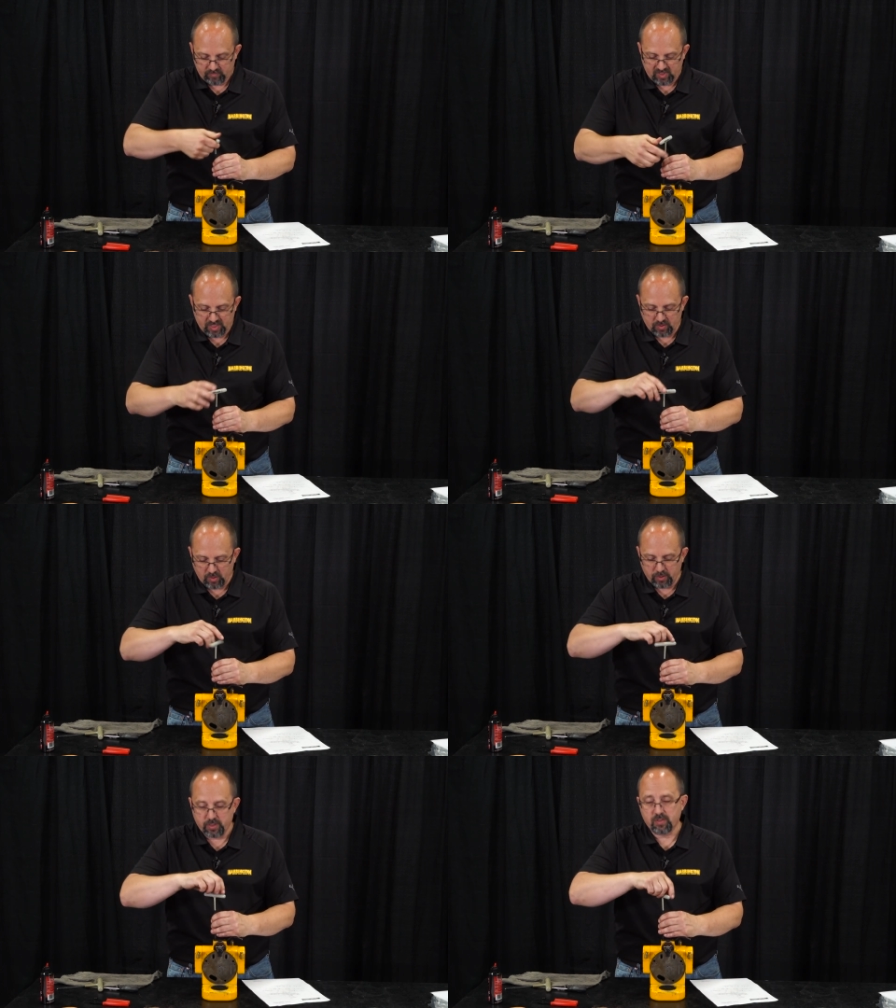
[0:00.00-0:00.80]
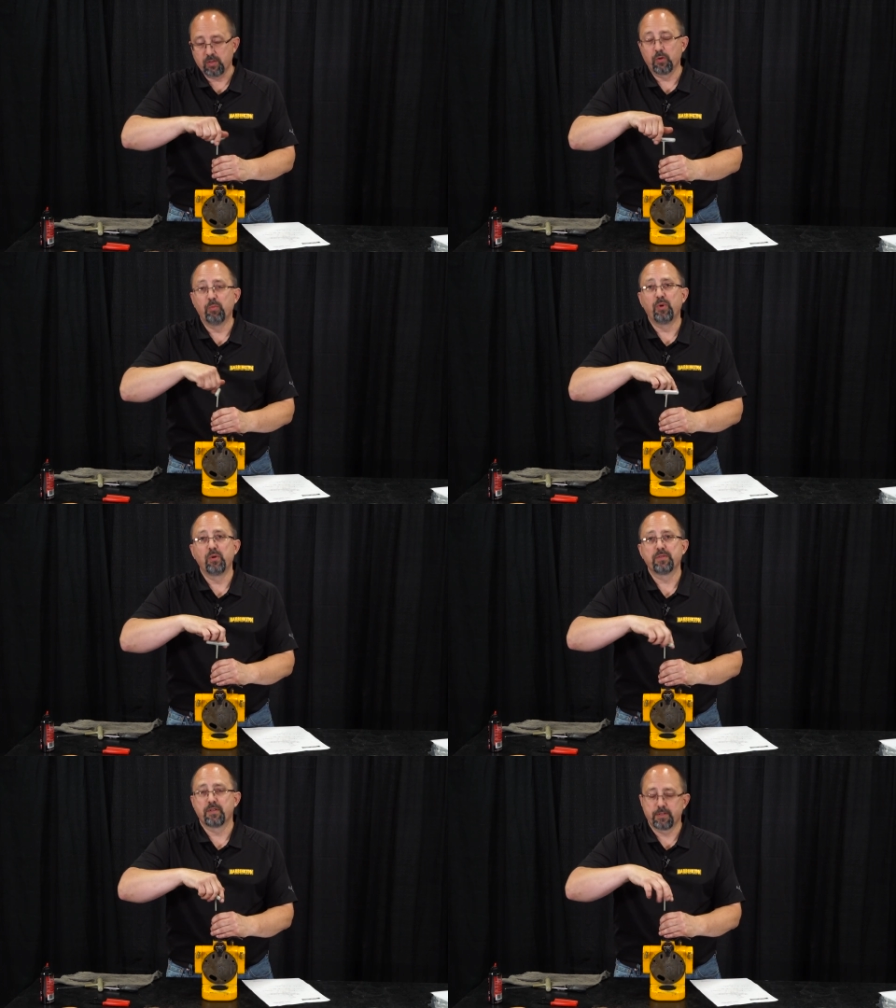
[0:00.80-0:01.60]
These are just little
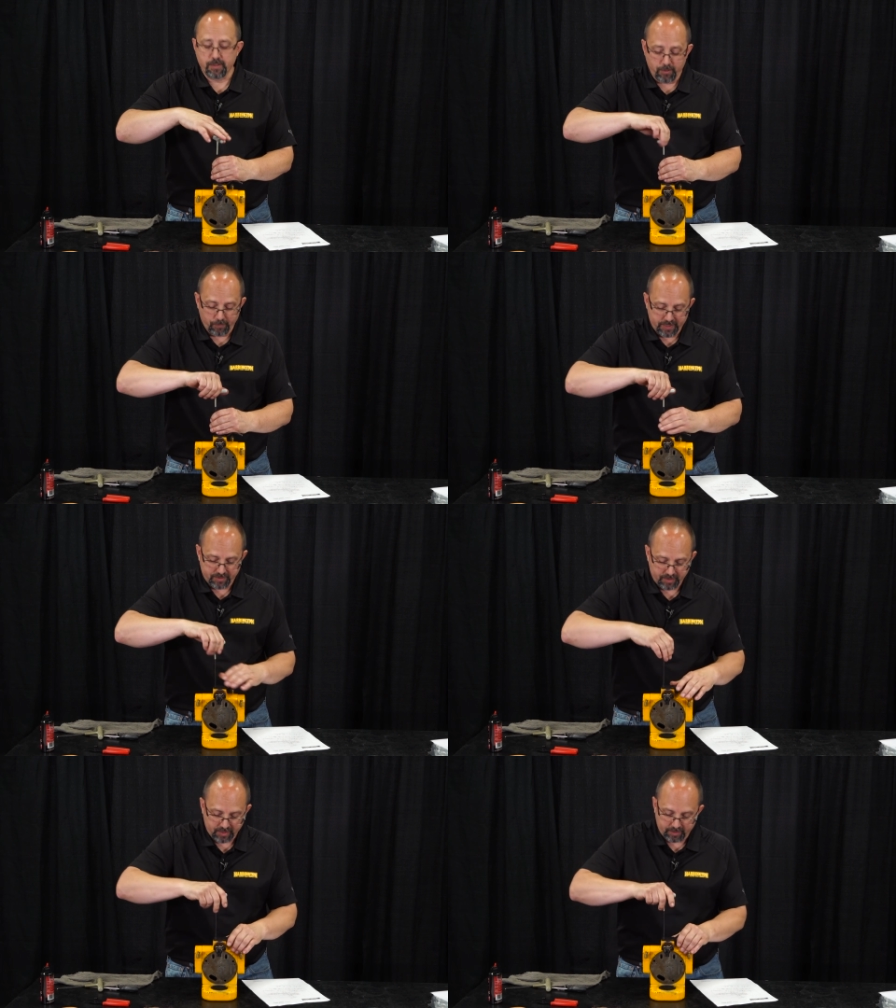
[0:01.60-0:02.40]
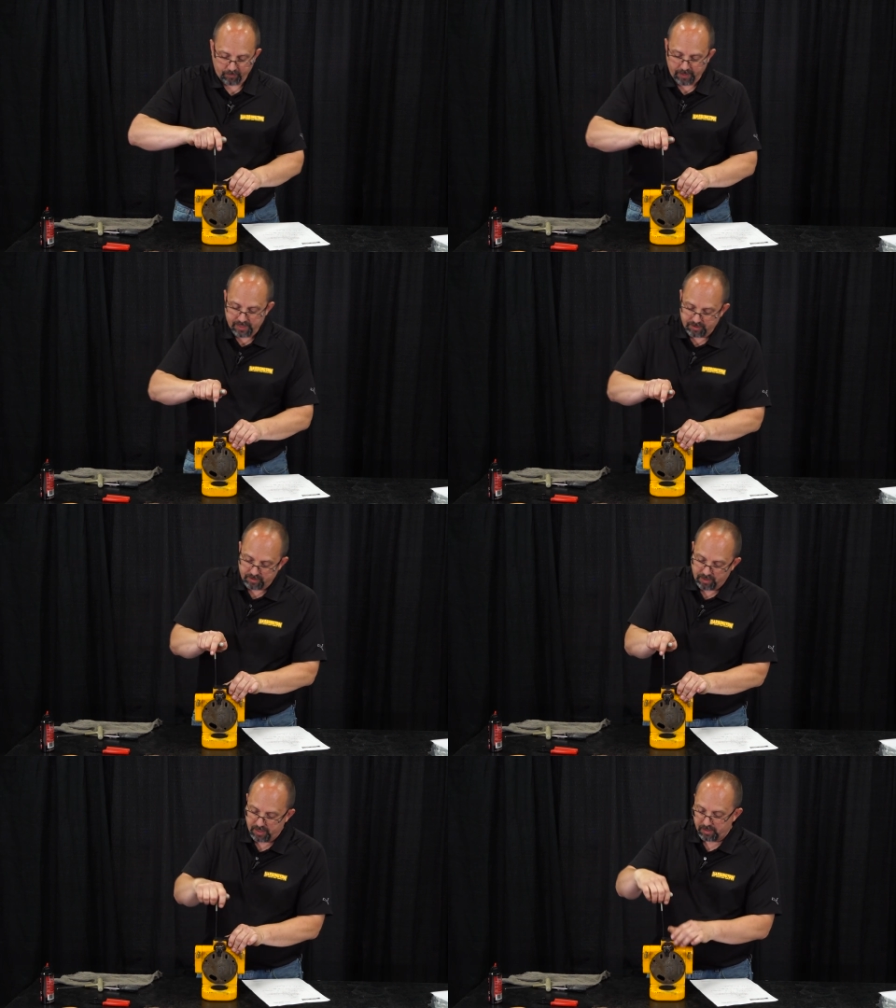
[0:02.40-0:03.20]
bolts. There's no reason to get crazy
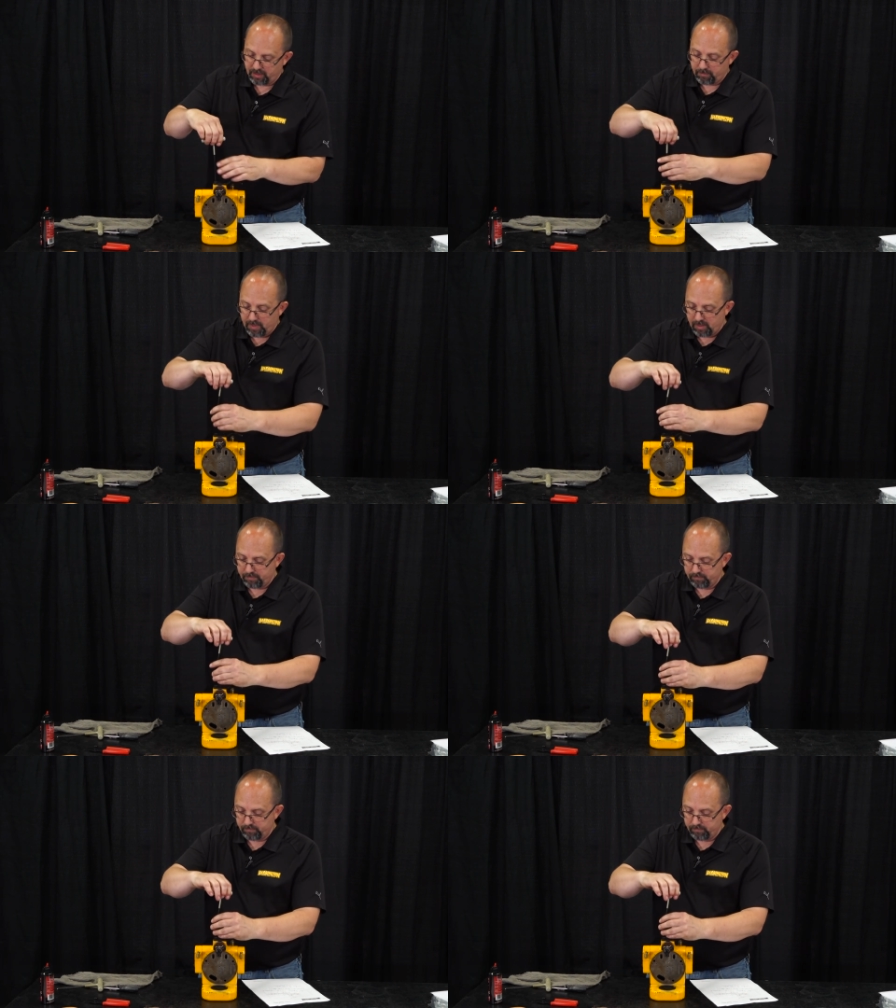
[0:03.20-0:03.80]
tightening them up.